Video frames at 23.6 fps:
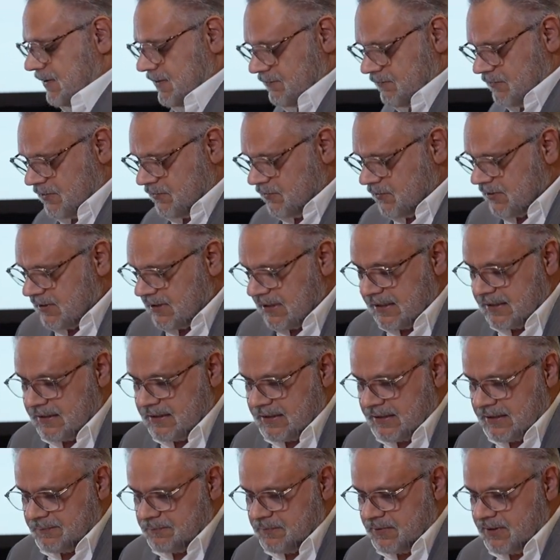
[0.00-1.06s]
we would not
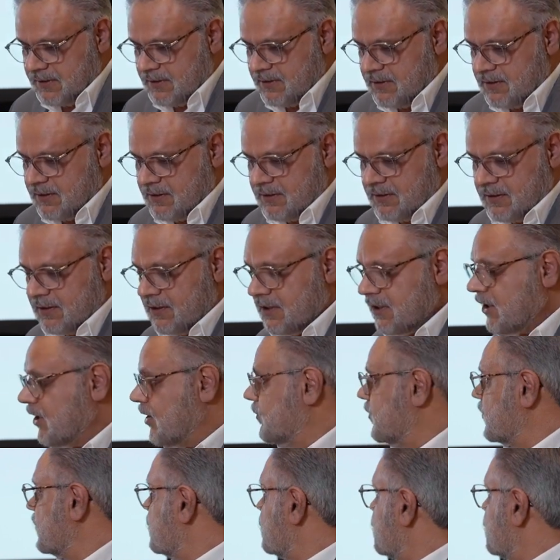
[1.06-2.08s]
have been able